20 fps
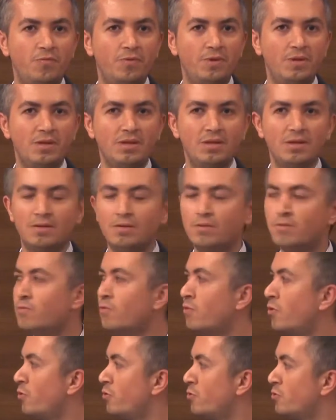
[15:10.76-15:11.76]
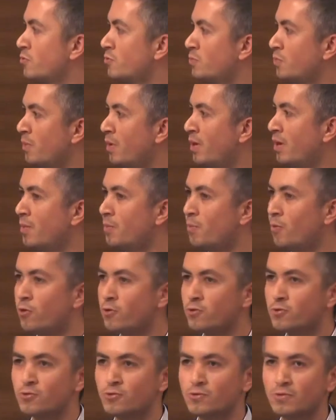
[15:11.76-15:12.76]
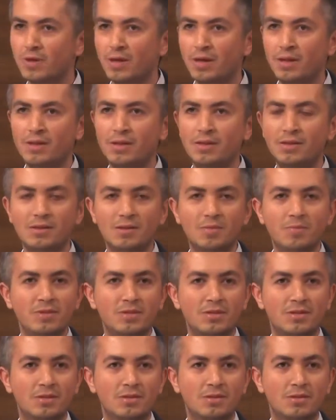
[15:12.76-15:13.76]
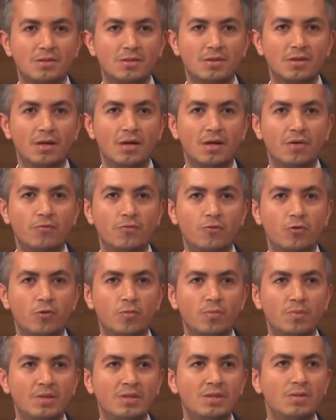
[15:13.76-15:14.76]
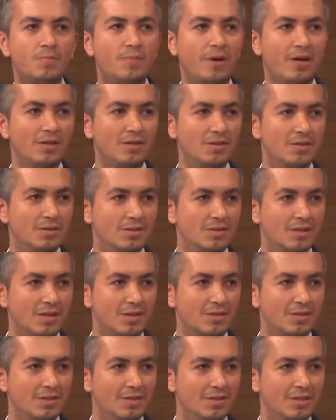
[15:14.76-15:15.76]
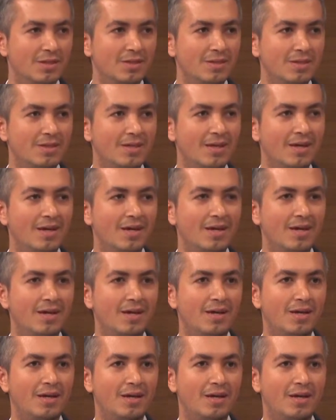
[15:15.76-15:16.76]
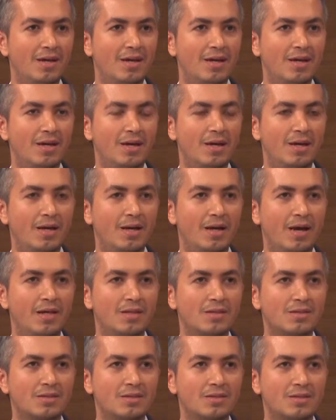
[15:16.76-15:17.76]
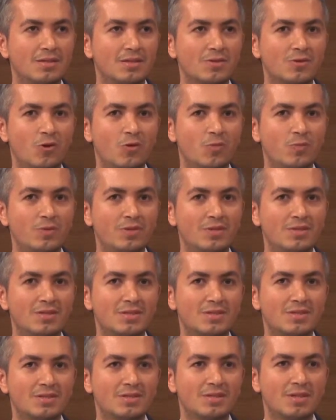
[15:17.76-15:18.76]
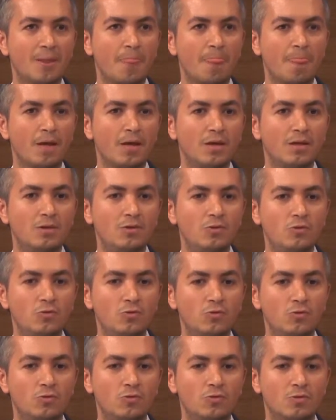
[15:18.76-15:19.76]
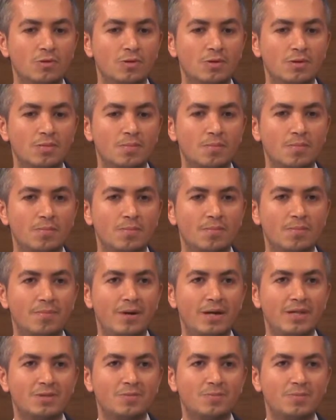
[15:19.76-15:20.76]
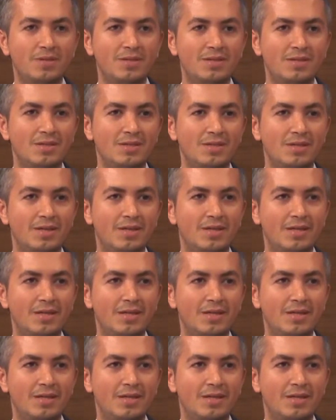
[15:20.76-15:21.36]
We were bored a little bit from independence, actually. At the corporates, you might be